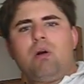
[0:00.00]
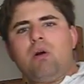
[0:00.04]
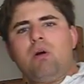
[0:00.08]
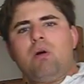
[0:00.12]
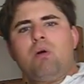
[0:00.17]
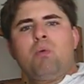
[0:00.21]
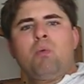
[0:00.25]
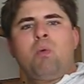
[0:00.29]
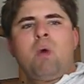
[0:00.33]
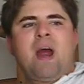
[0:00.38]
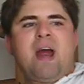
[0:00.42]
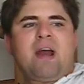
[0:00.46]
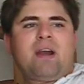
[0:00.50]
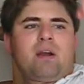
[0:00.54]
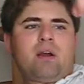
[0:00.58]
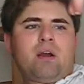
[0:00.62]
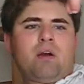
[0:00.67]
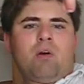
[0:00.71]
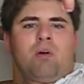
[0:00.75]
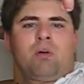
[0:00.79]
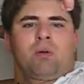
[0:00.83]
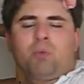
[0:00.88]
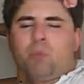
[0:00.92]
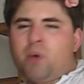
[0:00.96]
where
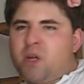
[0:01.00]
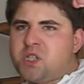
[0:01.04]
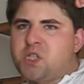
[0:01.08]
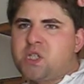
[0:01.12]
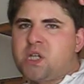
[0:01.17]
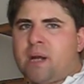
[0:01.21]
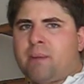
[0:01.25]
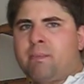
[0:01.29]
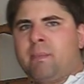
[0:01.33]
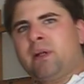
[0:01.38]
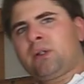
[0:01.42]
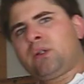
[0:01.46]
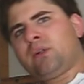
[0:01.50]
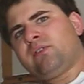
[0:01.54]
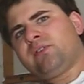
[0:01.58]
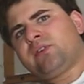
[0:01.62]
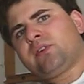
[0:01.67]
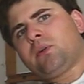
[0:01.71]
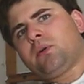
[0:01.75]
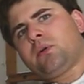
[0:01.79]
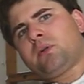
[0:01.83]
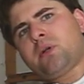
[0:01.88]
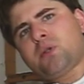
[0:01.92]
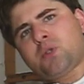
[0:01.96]
on which segment of
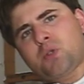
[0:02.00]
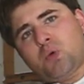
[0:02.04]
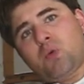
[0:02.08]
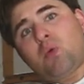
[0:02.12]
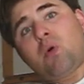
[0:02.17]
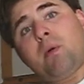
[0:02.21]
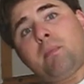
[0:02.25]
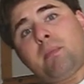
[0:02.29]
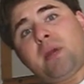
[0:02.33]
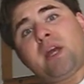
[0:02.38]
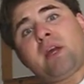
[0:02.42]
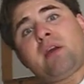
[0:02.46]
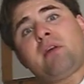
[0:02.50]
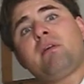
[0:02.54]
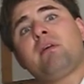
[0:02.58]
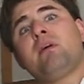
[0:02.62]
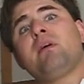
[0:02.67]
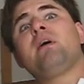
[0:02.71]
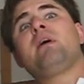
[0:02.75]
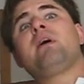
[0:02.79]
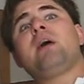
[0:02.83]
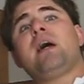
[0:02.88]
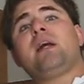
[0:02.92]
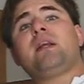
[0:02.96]
road is roaming,
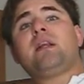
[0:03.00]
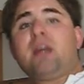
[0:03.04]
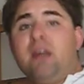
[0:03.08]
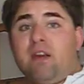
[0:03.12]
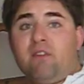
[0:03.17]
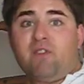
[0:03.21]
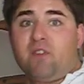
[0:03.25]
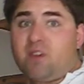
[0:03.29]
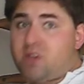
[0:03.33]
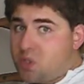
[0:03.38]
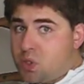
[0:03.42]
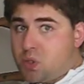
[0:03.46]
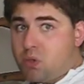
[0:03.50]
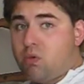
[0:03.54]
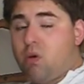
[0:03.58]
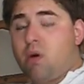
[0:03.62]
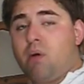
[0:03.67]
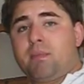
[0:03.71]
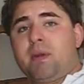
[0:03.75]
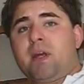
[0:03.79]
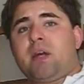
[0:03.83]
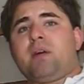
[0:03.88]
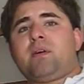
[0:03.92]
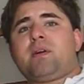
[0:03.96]
and if it's
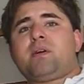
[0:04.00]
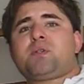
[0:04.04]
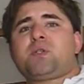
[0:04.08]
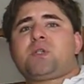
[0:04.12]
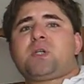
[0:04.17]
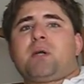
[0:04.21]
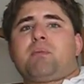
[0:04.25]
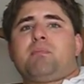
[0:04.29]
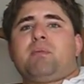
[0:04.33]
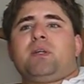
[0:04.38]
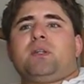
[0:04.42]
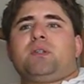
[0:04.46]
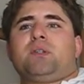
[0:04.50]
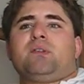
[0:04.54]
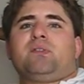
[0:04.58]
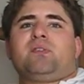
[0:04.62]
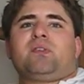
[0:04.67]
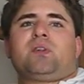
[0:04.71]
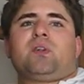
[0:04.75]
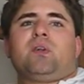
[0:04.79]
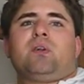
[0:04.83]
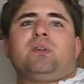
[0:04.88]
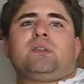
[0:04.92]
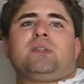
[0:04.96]
roaming on a segment of
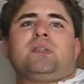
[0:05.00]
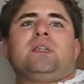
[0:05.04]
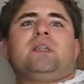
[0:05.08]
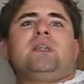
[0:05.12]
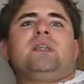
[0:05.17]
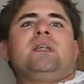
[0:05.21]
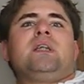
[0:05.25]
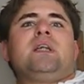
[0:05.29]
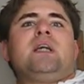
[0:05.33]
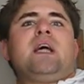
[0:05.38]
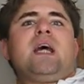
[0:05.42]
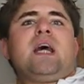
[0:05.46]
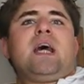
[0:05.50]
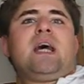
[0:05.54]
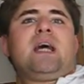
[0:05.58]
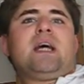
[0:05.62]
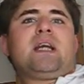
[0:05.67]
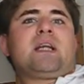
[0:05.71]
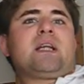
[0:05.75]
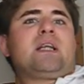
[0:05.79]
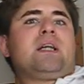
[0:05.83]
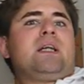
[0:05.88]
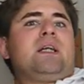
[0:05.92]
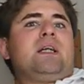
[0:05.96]
road,
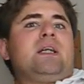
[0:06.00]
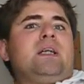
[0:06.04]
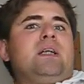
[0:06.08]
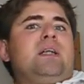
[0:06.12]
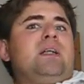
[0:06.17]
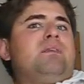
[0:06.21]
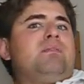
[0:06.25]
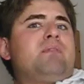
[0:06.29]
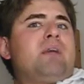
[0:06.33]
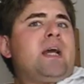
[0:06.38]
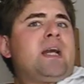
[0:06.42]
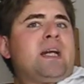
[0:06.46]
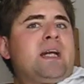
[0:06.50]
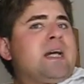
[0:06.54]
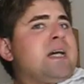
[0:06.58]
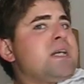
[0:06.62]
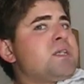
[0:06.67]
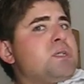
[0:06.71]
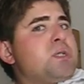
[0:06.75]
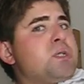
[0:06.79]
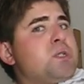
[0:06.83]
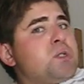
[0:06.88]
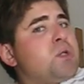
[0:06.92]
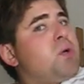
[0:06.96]
and
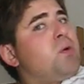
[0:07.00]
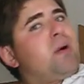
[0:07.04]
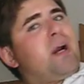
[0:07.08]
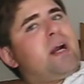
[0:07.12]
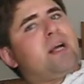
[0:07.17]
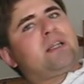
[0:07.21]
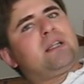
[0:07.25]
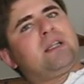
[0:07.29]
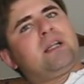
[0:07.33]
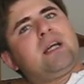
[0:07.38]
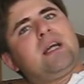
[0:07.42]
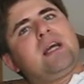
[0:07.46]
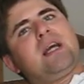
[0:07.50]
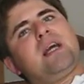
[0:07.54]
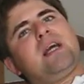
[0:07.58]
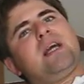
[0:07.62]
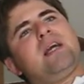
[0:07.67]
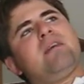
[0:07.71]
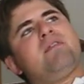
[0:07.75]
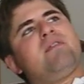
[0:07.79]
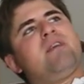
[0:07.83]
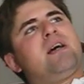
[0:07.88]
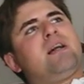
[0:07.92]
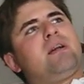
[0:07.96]
does this correctly
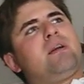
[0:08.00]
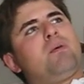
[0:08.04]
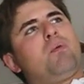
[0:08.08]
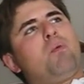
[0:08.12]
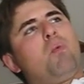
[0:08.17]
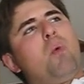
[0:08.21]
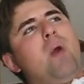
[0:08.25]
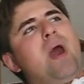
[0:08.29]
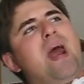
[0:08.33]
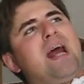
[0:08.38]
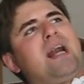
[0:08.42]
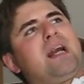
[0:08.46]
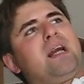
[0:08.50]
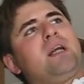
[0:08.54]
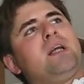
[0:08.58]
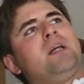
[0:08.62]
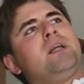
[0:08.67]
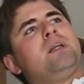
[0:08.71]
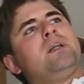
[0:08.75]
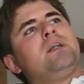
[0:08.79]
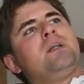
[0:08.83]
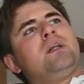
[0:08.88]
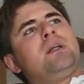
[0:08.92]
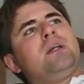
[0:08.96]
even when
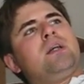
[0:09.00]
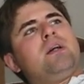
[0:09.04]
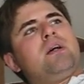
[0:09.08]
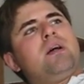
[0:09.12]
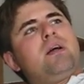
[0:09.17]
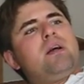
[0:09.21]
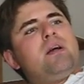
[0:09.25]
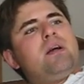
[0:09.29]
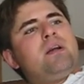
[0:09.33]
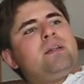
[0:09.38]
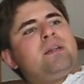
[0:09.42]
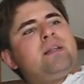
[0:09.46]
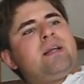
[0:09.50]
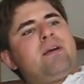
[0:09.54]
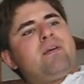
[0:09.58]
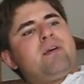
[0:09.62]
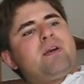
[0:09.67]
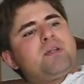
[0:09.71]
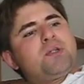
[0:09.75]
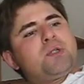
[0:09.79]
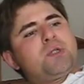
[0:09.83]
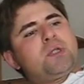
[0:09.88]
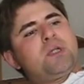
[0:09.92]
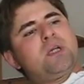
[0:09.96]
there
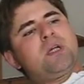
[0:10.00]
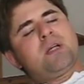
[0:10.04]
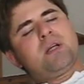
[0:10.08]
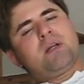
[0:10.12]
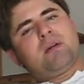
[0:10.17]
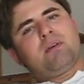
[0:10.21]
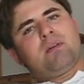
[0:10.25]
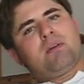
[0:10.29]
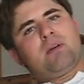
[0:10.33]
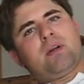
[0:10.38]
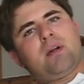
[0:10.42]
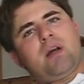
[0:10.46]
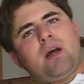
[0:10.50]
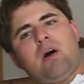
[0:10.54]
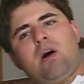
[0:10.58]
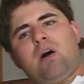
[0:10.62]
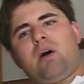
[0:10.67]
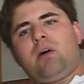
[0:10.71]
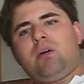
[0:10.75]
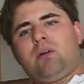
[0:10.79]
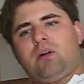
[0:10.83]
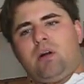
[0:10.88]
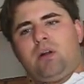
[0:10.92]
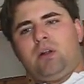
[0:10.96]
is,
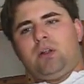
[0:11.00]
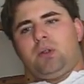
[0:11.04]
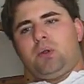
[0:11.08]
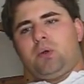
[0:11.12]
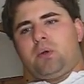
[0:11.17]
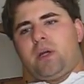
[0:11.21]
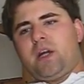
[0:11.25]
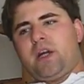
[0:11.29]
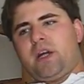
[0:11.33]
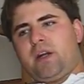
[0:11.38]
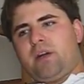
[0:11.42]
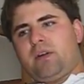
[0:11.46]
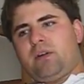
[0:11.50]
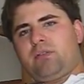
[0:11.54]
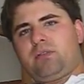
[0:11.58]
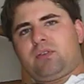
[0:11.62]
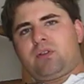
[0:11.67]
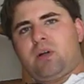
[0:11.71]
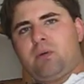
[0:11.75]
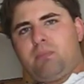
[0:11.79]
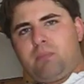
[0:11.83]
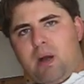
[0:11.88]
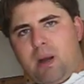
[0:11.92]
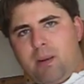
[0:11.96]
all looking
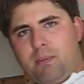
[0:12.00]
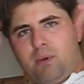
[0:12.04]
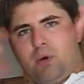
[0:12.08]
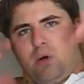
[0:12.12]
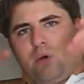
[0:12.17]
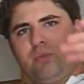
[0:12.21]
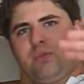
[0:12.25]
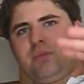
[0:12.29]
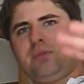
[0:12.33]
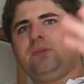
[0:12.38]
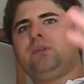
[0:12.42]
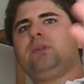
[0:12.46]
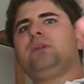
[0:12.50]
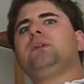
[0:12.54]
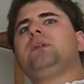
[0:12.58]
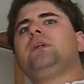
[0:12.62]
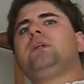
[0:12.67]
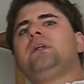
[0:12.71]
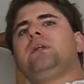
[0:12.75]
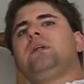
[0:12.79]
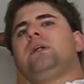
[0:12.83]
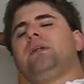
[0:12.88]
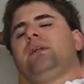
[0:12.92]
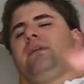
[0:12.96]
from above,
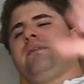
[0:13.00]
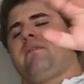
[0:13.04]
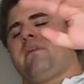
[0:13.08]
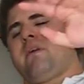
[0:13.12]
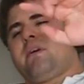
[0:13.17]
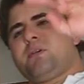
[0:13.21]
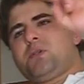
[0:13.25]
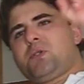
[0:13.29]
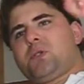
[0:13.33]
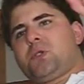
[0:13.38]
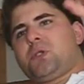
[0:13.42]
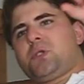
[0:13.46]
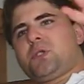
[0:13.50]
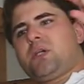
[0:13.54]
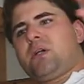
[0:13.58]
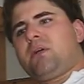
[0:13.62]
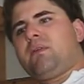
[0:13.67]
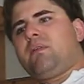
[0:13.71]
there is